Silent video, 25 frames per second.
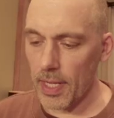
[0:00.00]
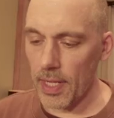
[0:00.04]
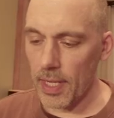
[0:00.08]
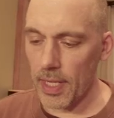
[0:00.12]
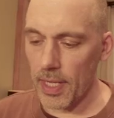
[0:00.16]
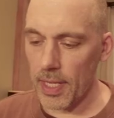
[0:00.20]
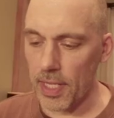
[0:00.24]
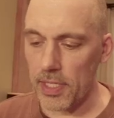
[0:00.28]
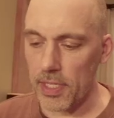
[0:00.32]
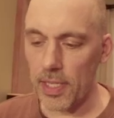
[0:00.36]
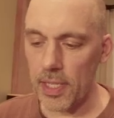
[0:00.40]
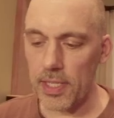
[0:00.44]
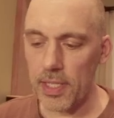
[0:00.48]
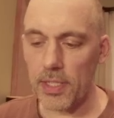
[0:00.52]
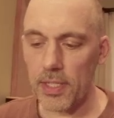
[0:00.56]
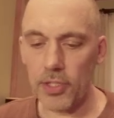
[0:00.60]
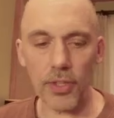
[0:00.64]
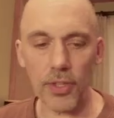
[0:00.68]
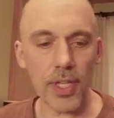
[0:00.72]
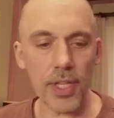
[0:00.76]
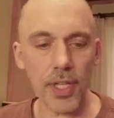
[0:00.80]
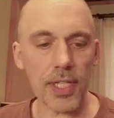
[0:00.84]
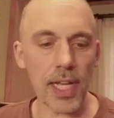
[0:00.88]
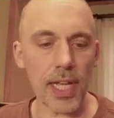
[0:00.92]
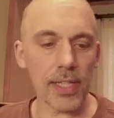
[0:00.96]
Let's listen to
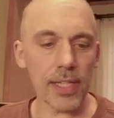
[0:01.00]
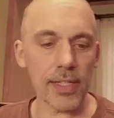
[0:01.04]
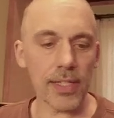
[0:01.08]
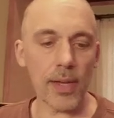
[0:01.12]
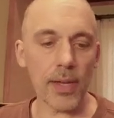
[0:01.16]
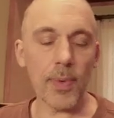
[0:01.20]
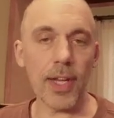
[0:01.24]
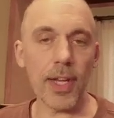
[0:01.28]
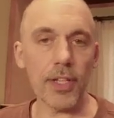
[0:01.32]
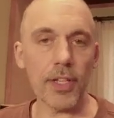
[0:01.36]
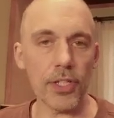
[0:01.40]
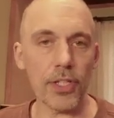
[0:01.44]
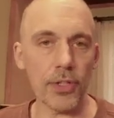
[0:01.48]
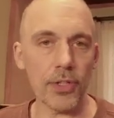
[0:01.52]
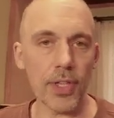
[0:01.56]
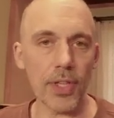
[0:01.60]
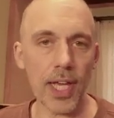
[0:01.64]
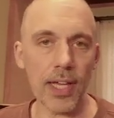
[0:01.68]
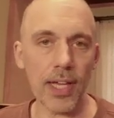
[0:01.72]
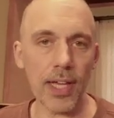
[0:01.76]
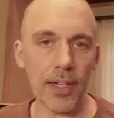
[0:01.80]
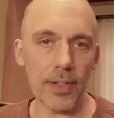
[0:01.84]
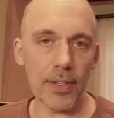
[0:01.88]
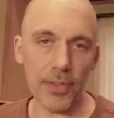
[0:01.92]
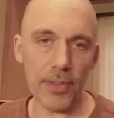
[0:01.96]
the delta when I do
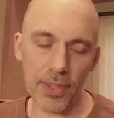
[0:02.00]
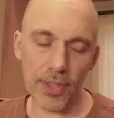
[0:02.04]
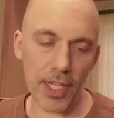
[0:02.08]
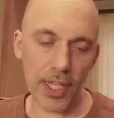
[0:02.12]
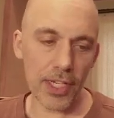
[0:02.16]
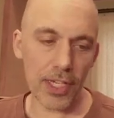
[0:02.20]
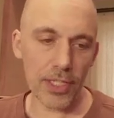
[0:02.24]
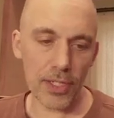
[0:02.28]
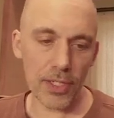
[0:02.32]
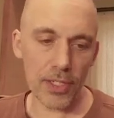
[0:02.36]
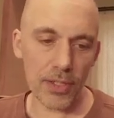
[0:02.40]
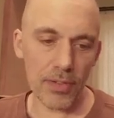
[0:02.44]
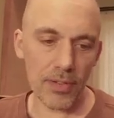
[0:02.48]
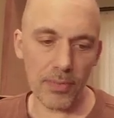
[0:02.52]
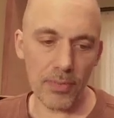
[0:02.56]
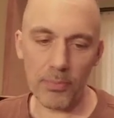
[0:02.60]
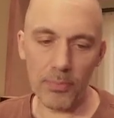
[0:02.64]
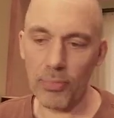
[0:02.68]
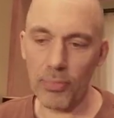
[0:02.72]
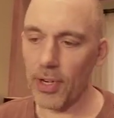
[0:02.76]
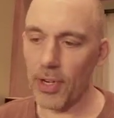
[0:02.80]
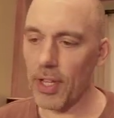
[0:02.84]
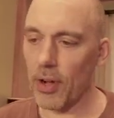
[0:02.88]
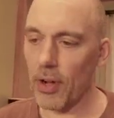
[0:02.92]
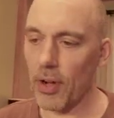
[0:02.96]
that. Then it's
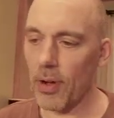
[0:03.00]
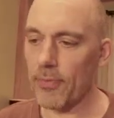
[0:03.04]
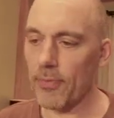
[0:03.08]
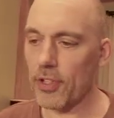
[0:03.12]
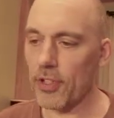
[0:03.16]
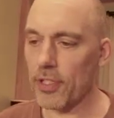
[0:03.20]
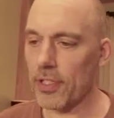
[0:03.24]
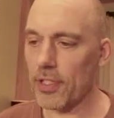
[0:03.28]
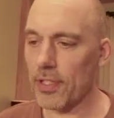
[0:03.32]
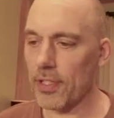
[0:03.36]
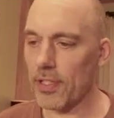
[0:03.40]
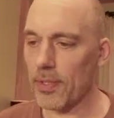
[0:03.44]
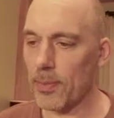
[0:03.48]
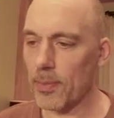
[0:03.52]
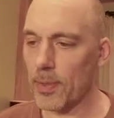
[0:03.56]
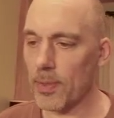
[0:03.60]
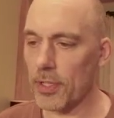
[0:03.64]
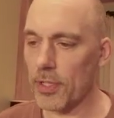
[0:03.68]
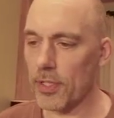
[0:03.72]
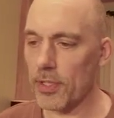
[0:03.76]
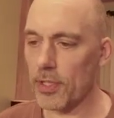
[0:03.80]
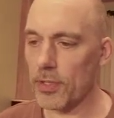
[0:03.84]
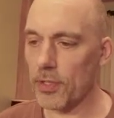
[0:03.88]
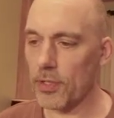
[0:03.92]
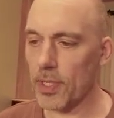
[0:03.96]
pretty obvious what
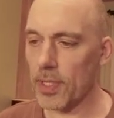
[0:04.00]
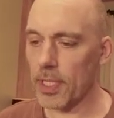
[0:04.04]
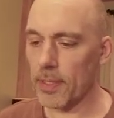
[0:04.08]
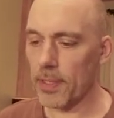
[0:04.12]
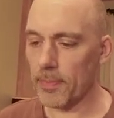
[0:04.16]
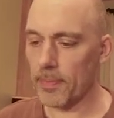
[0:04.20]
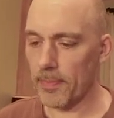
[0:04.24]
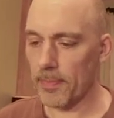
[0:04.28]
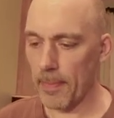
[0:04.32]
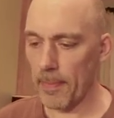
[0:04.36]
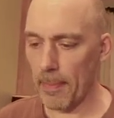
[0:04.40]
it's doing.